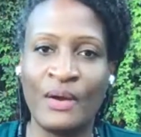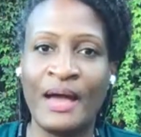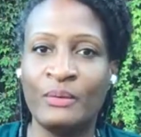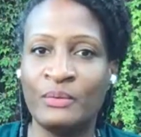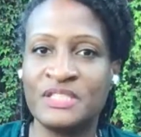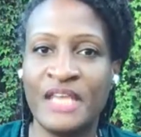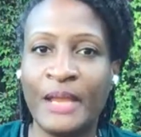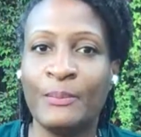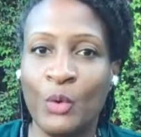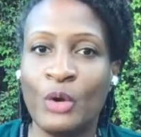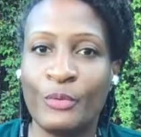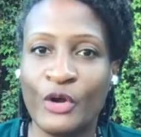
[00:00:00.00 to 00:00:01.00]
I would
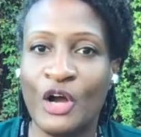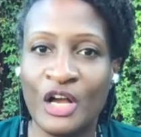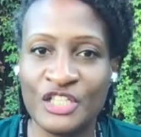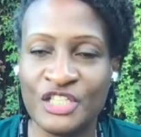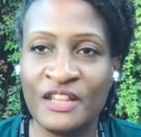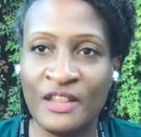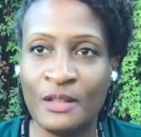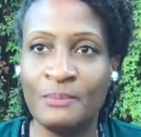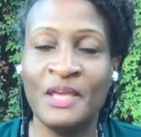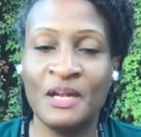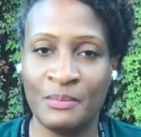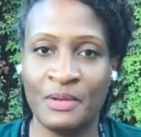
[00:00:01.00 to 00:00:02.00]
take more precaution than
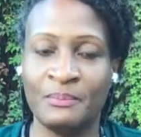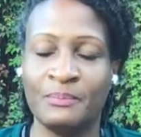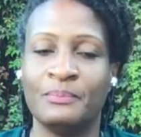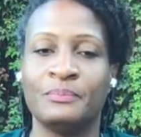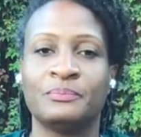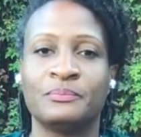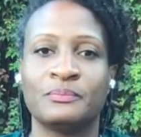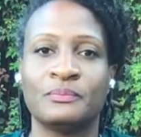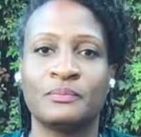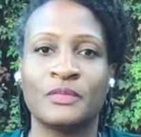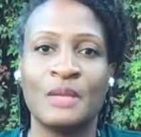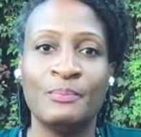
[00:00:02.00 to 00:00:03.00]
the minimum,
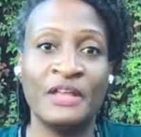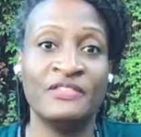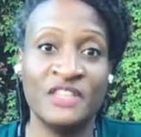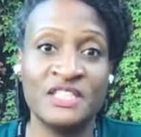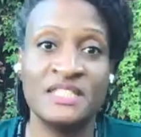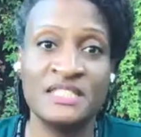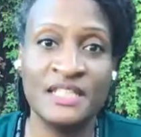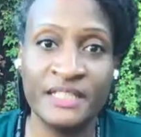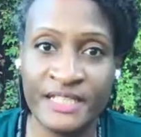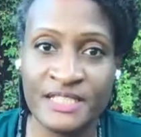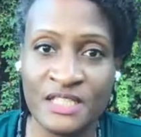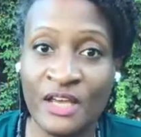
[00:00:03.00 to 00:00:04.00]
but this is the
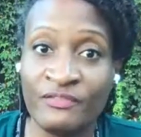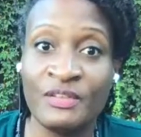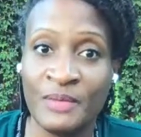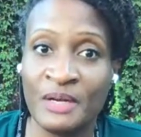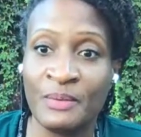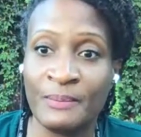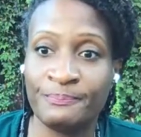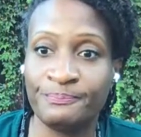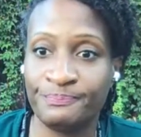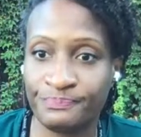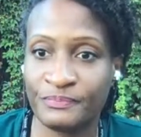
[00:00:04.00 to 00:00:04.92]
list of the minimum.